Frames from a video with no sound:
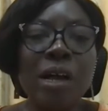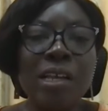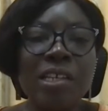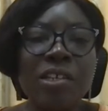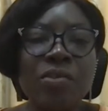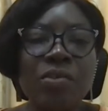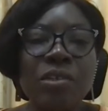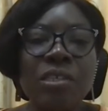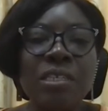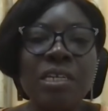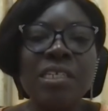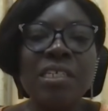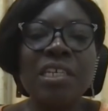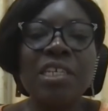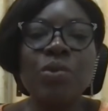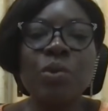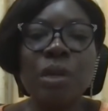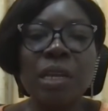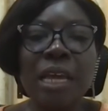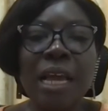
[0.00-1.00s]
as
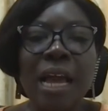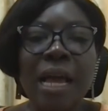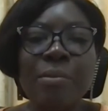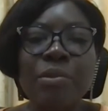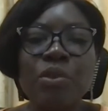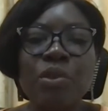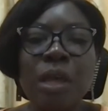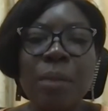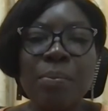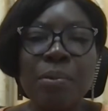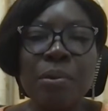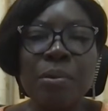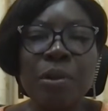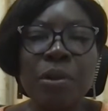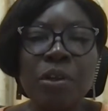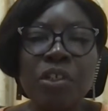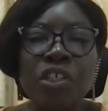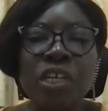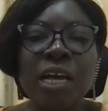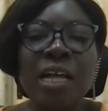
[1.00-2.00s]
researchers when it comes to
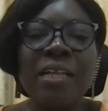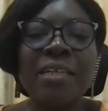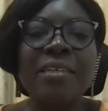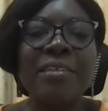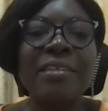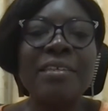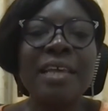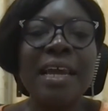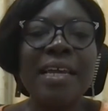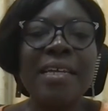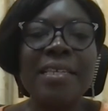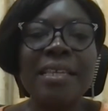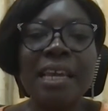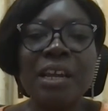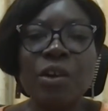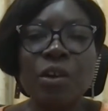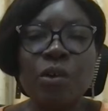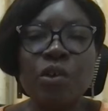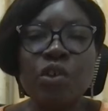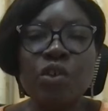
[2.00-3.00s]
epidemiological designs
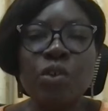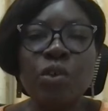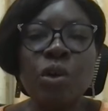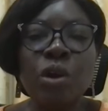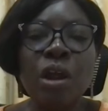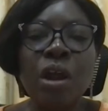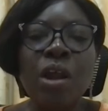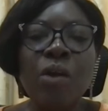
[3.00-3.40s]
and also